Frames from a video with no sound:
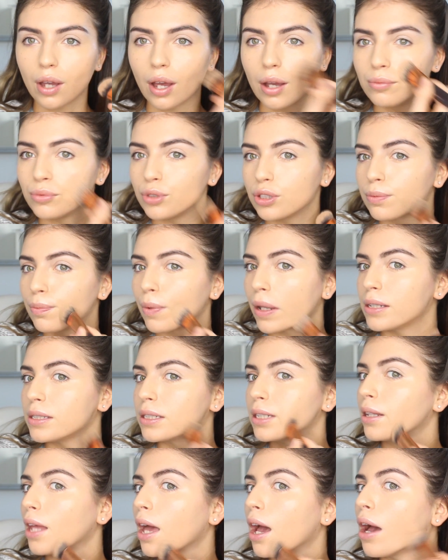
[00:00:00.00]
I'm just
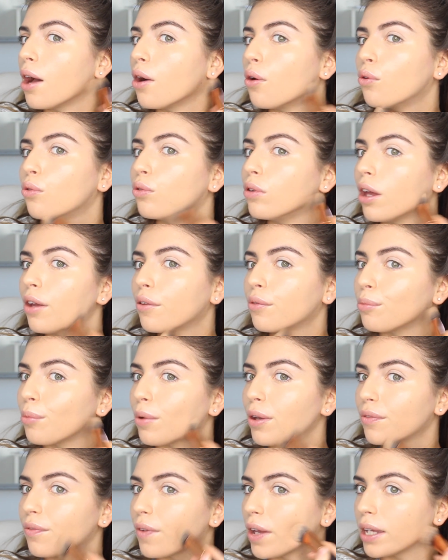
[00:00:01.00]
blending that out all over
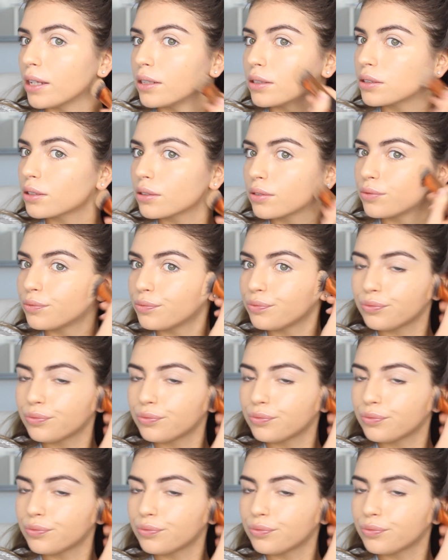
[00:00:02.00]
my face.